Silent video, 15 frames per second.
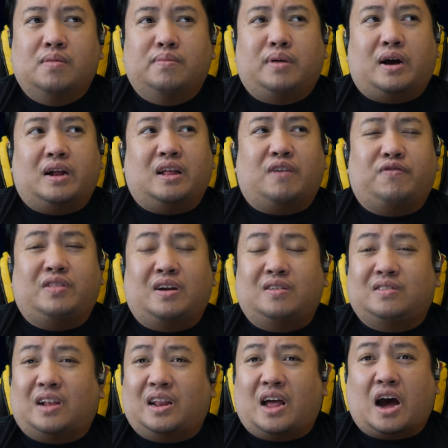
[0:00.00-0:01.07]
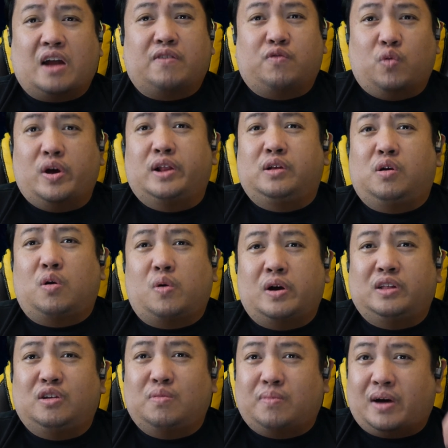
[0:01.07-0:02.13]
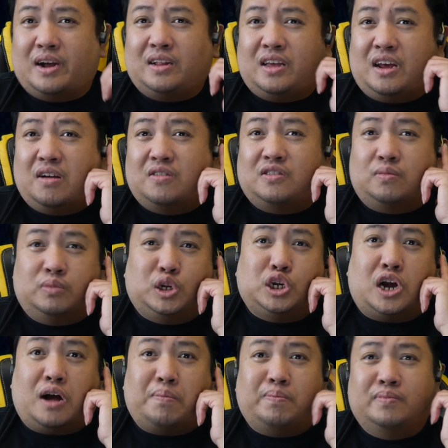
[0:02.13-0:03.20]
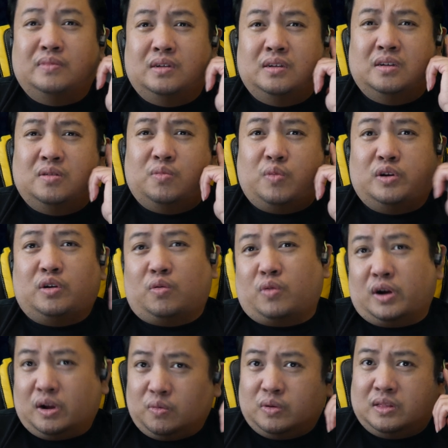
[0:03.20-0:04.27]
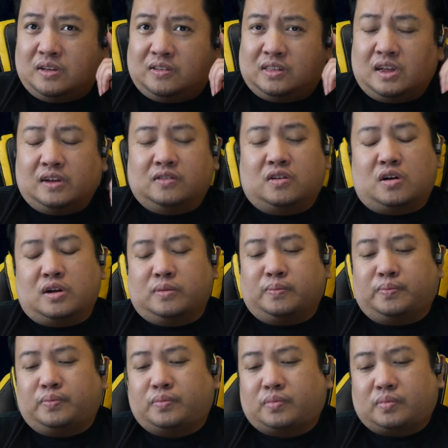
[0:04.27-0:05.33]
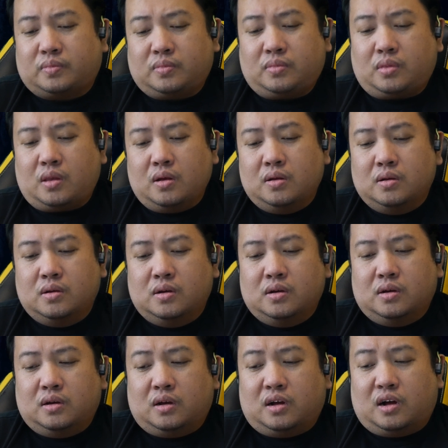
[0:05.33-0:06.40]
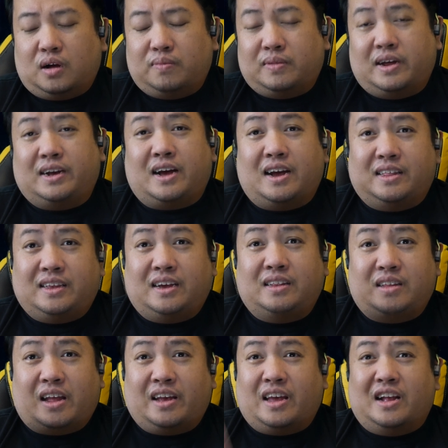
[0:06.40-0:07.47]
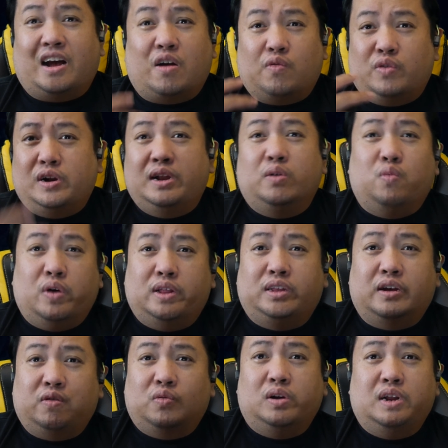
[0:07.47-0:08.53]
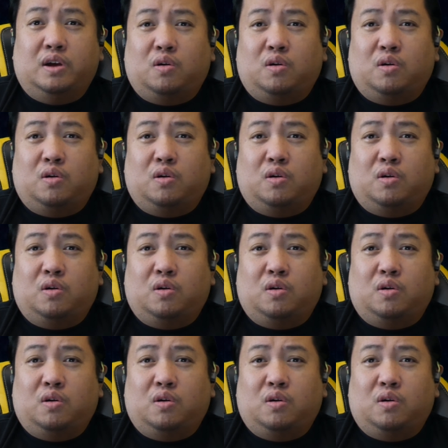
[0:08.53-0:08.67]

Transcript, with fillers: But if there's a lot of wind going, you might hear some chop when you're running with these things on. Um, like I did, like it got really windy and really